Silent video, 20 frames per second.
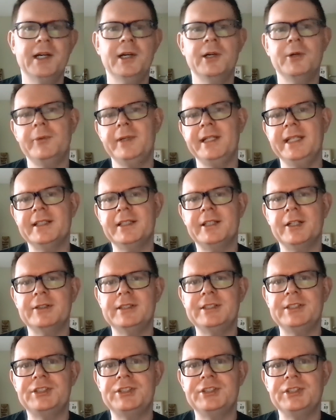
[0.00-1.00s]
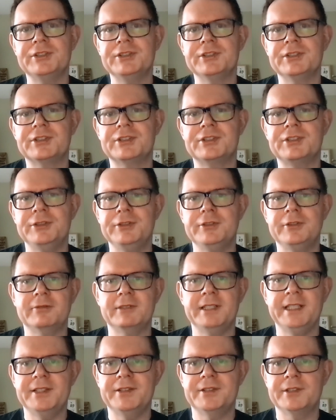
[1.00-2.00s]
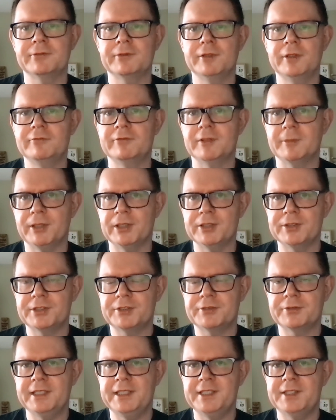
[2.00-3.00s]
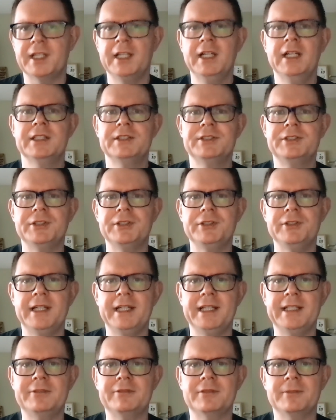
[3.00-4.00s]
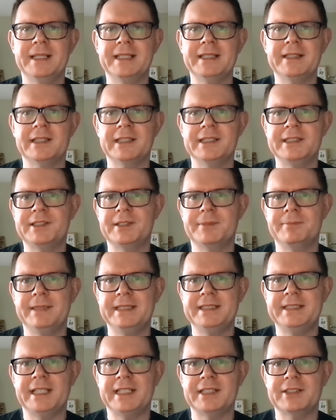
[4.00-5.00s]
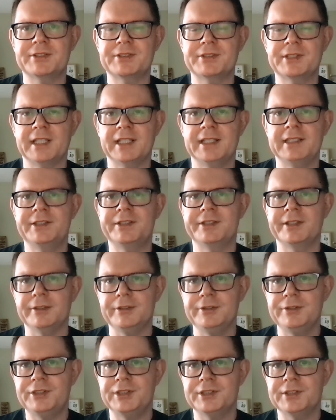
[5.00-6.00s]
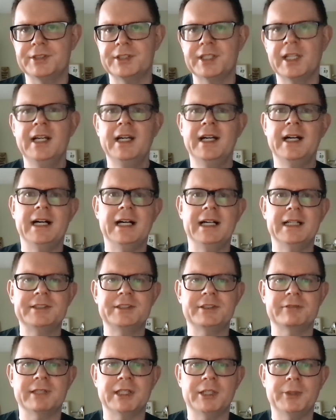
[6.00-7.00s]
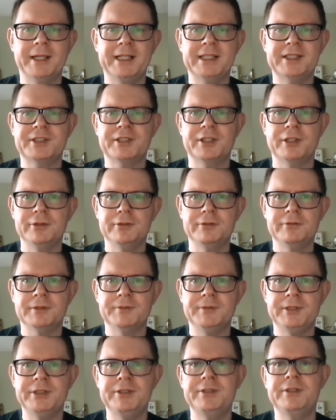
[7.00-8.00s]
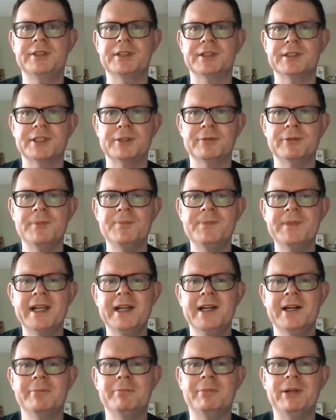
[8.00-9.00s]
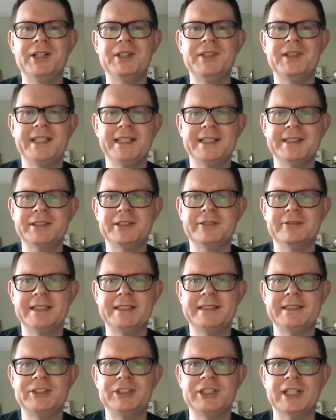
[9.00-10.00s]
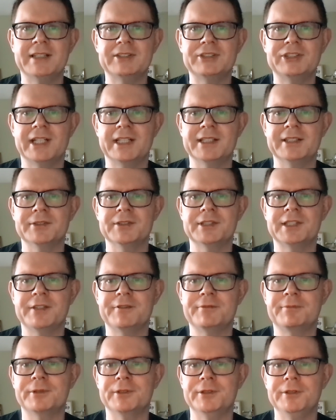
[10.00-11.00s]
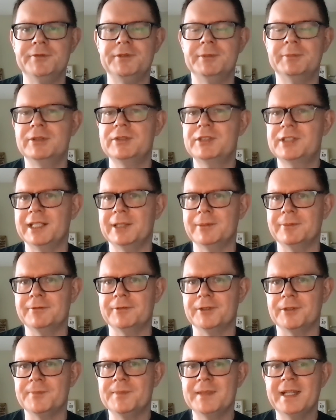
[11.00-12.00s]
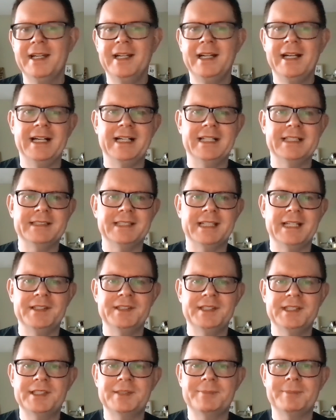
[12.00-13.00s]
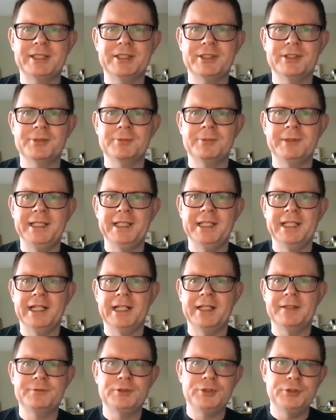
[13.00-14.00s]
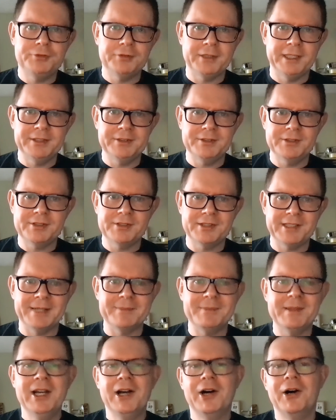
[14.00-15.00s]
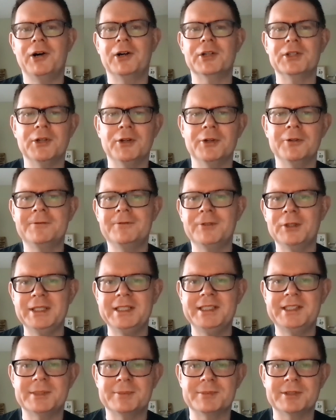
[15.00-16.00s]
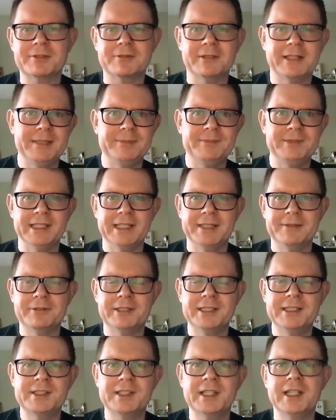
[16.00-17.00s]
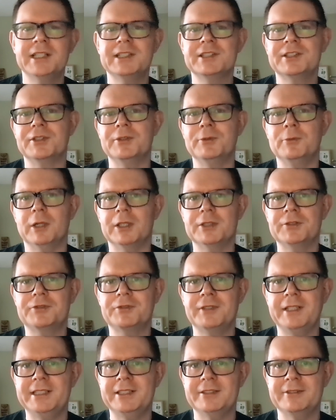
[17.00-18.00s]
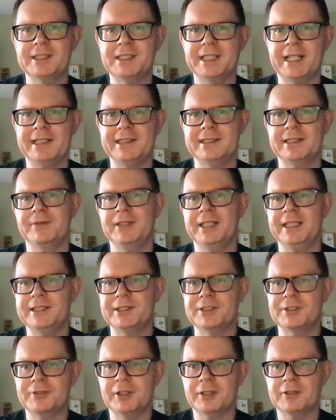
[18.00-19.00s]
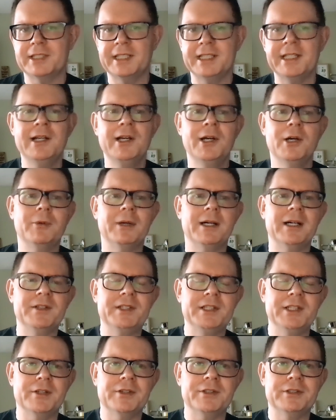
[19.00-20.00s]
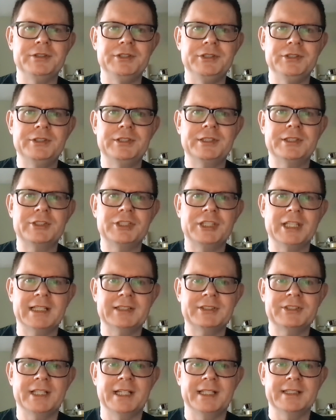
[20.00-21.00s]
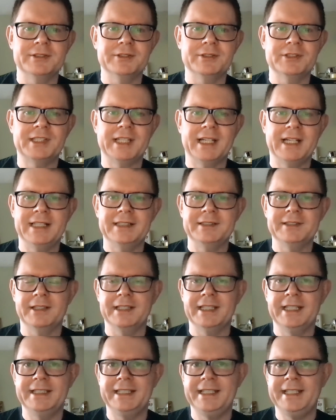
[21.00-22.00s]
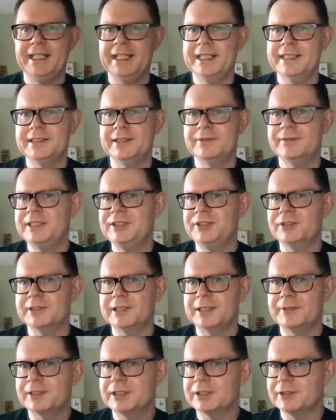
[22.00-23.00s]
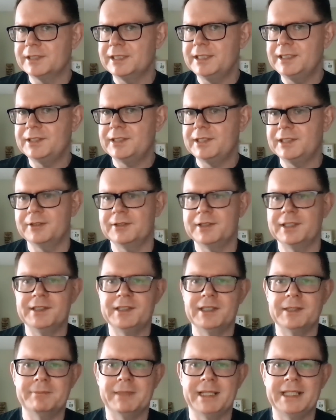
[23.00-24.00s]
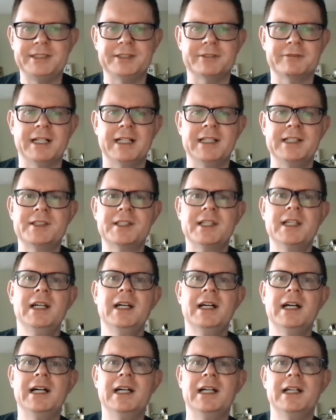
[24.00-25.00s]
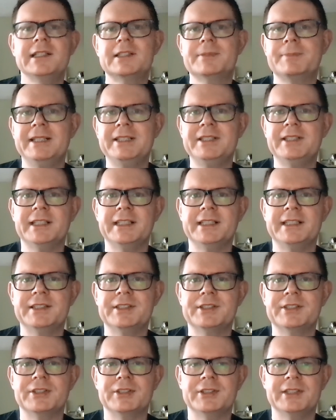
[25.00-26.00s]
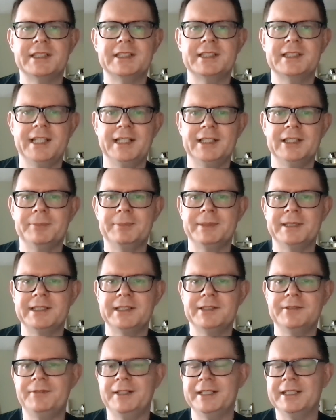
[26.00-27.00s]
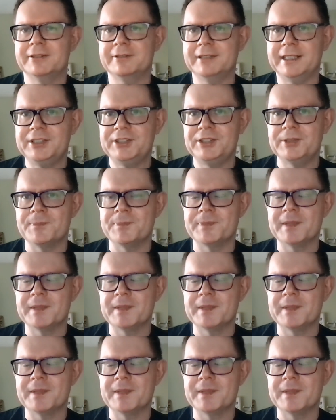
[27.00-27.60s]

We encourage students to create their own repositories, to incrementally submit exercise solutions, uh, to request code reviews and so on, but the integrated chat channels have proved most helpful. And uh, this is because we have two trainers yeah, on all fully subscribed deliveries. So one trainer is actively instructing while the other uses chat channels to handle any individual difficulties, you know, that, that might arise, uh, especially concerning setup and configuration.